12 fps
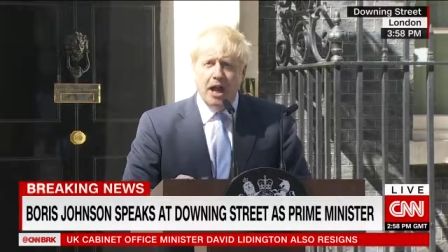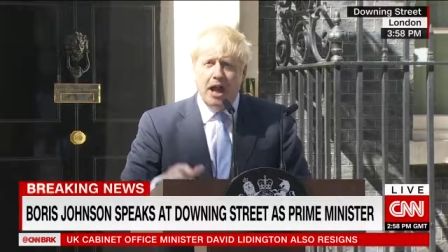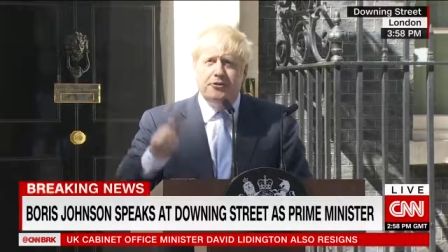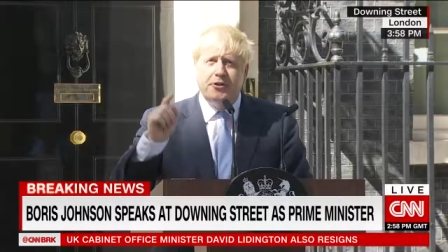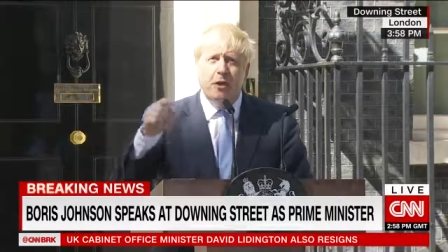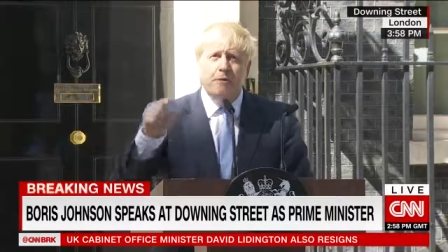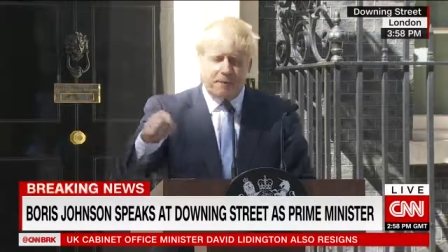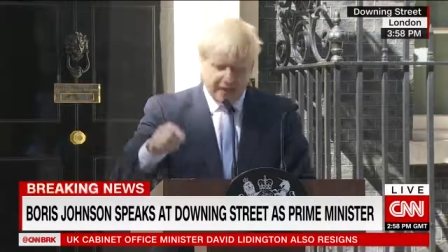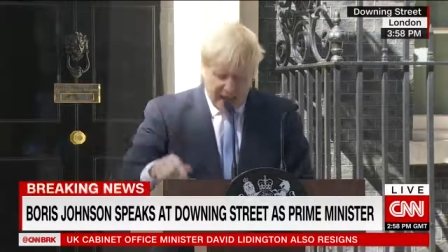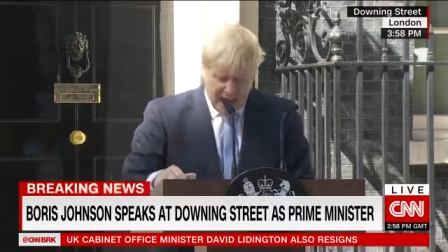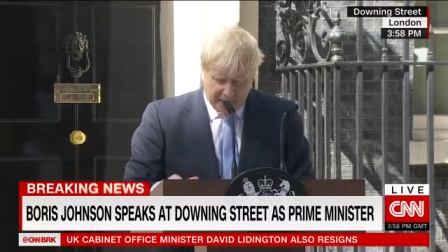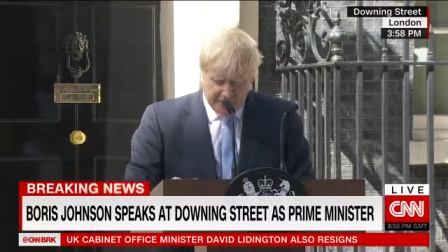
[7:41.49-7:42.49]
And don't
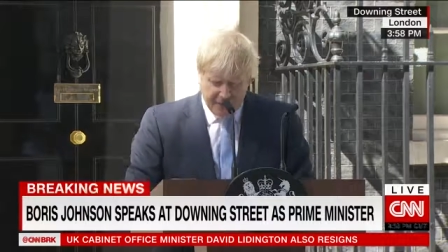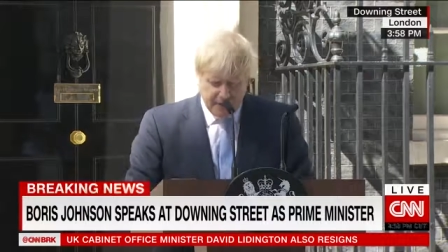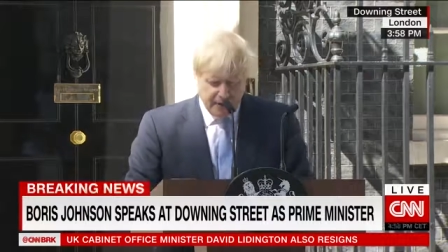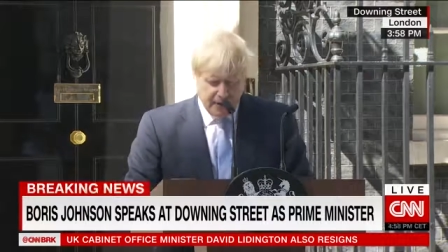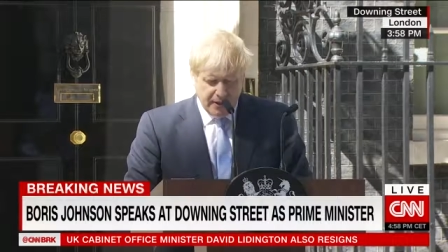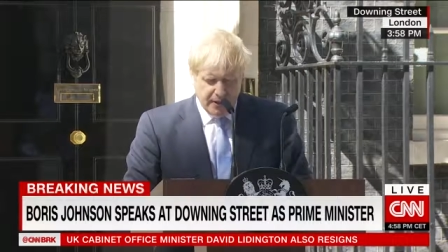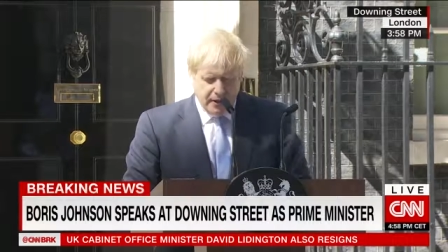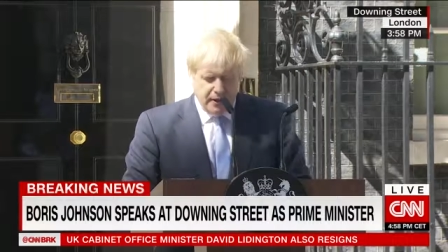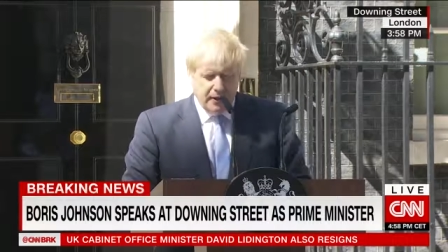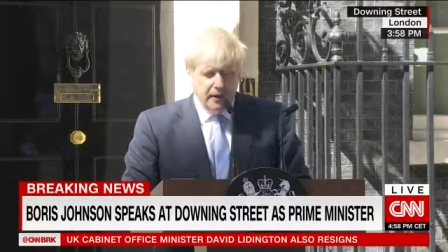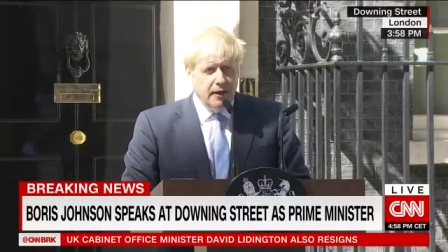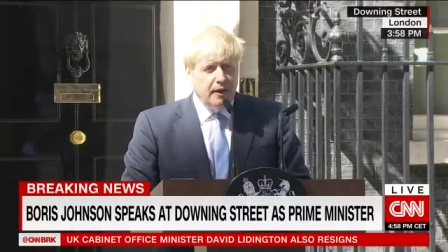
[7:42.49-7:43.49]
forget,
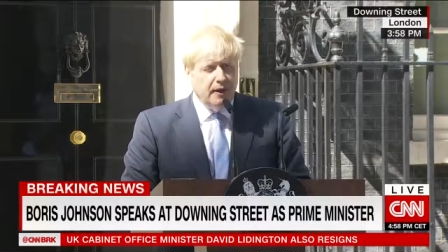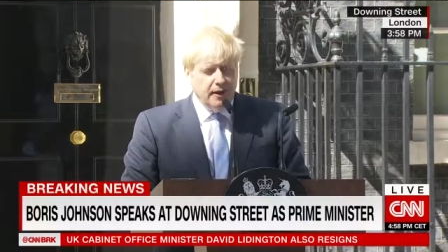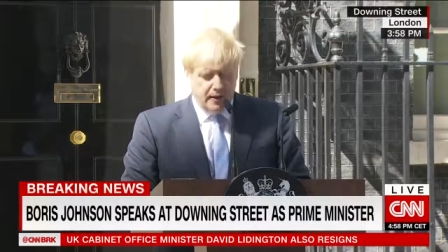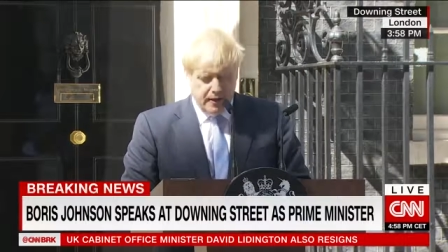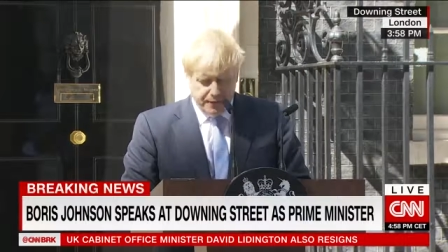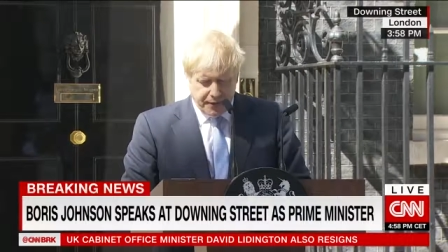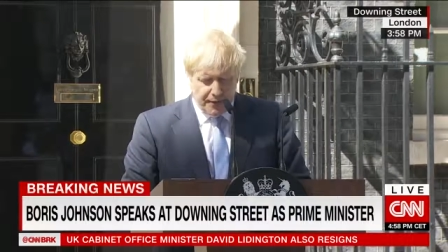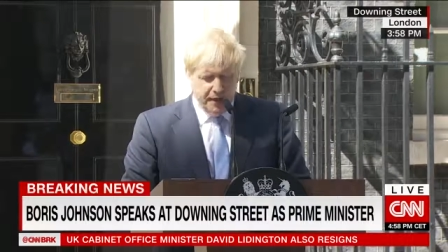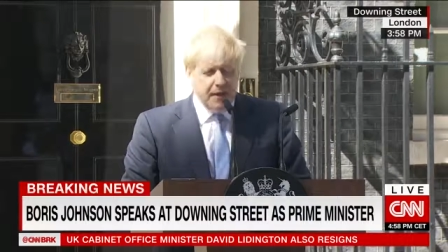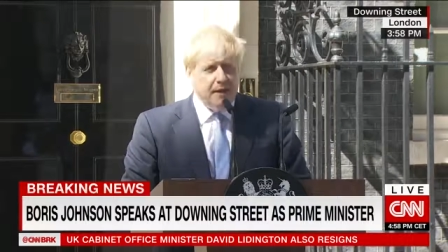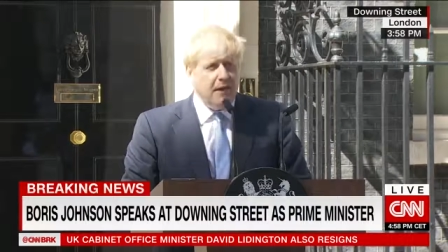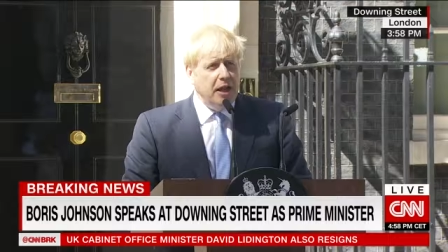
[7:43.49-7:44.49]
that in
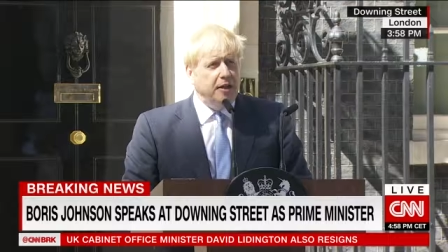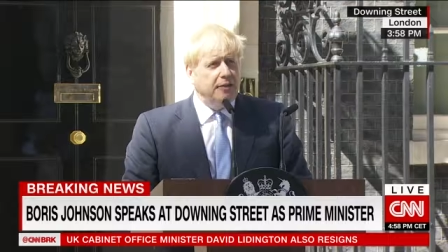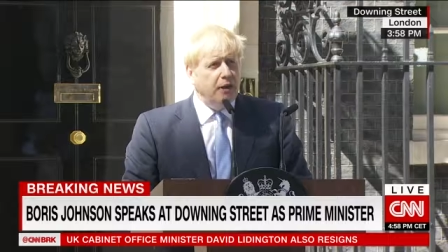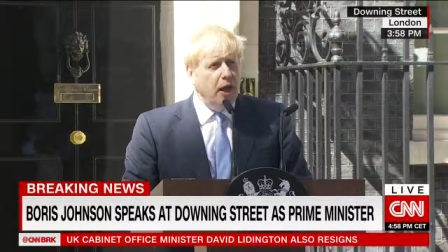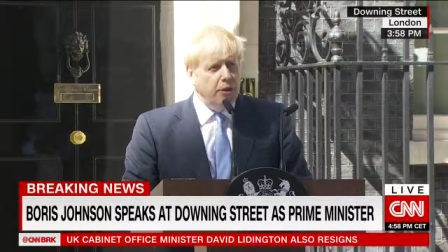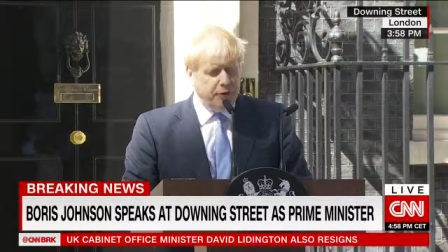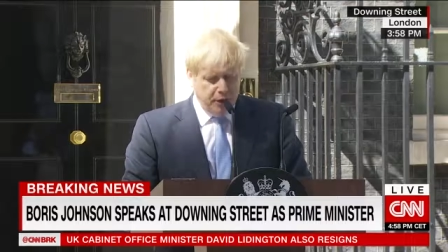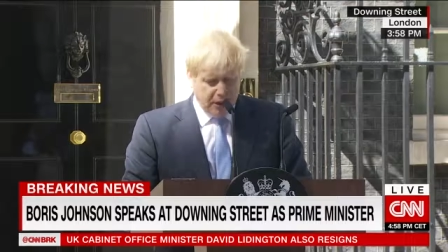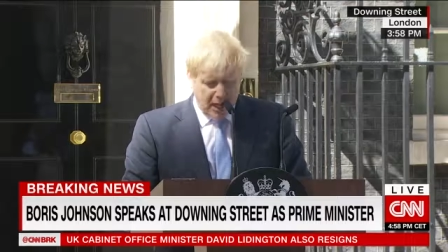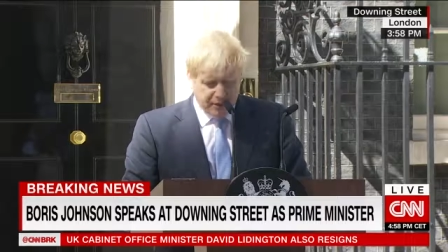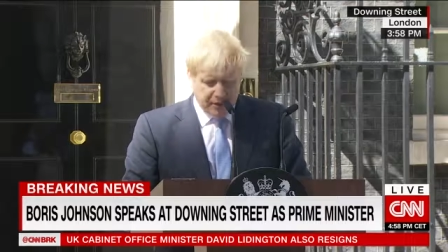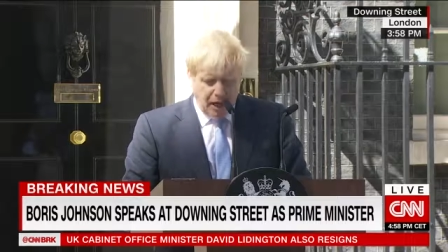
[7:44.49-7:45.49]
the event of a no deal
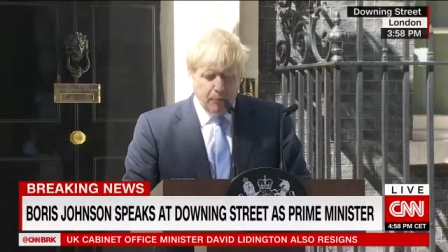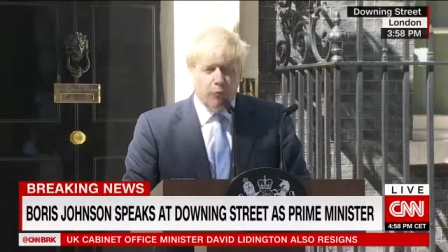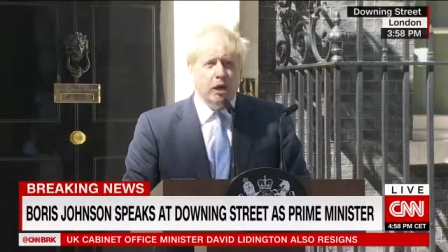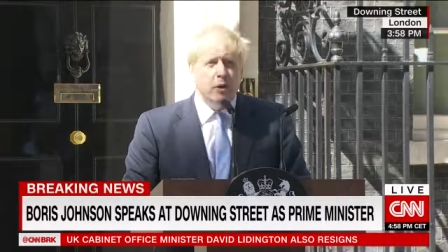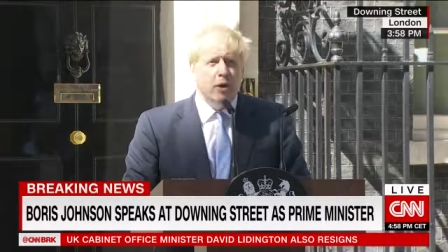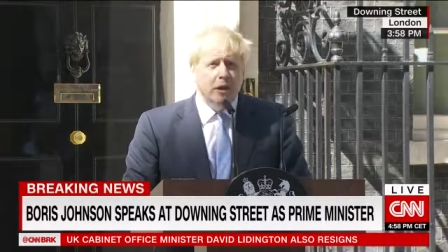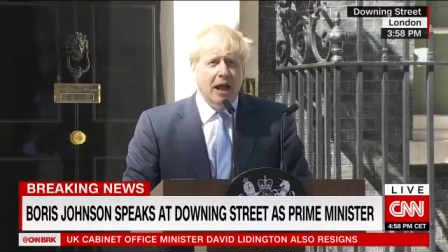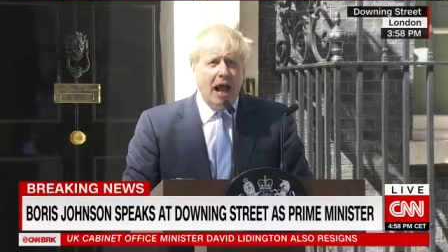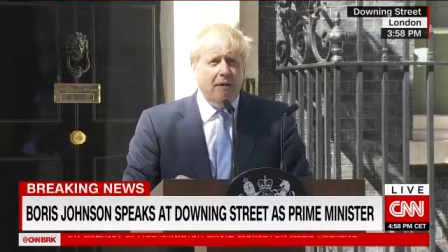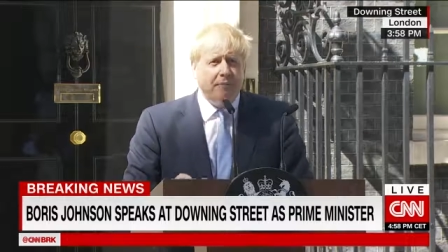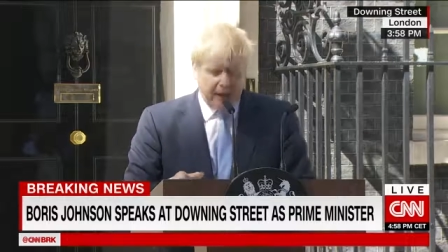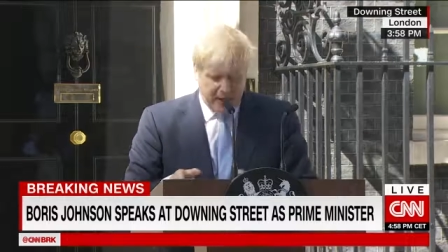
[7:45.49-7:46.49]
outcome, we will
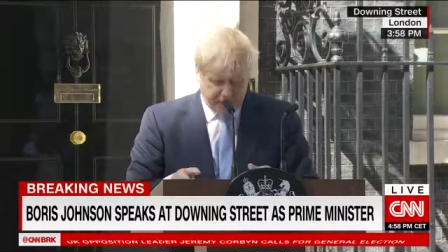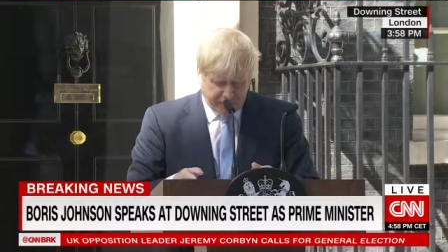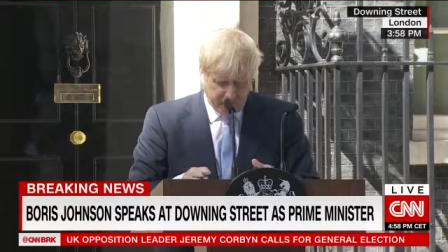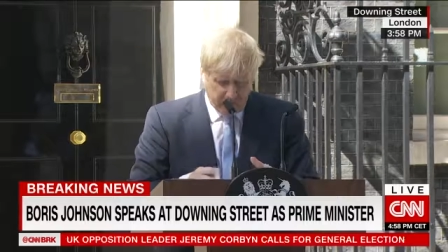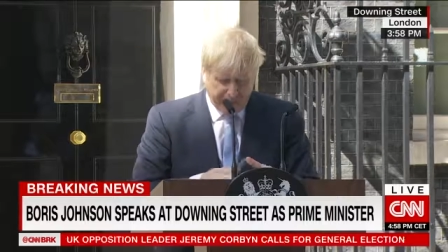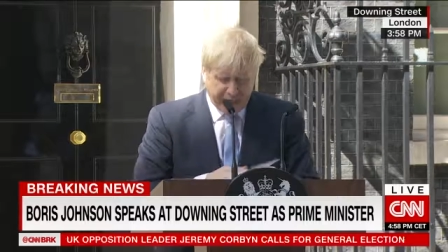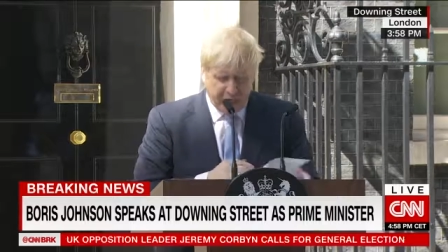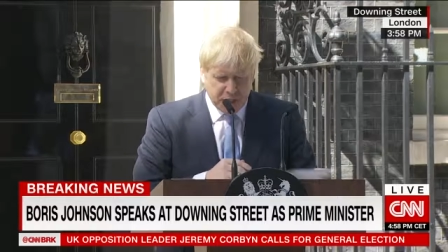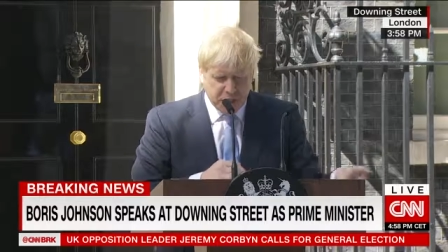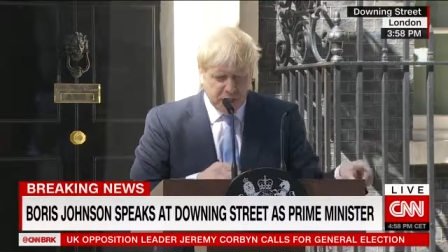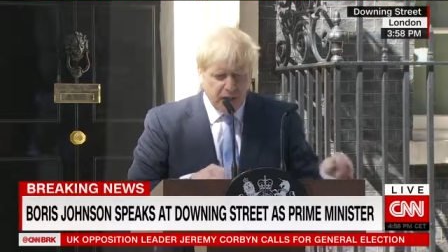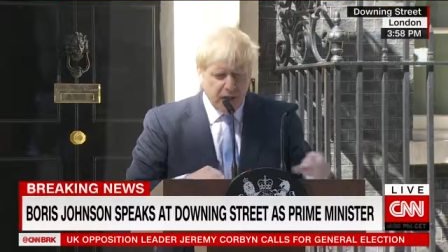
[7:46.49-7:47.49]
have that extra
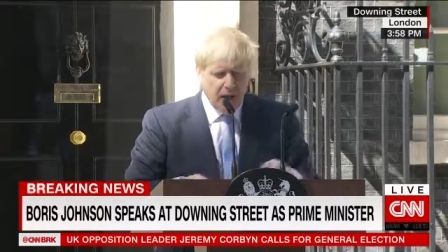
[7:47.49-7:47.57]
lubrication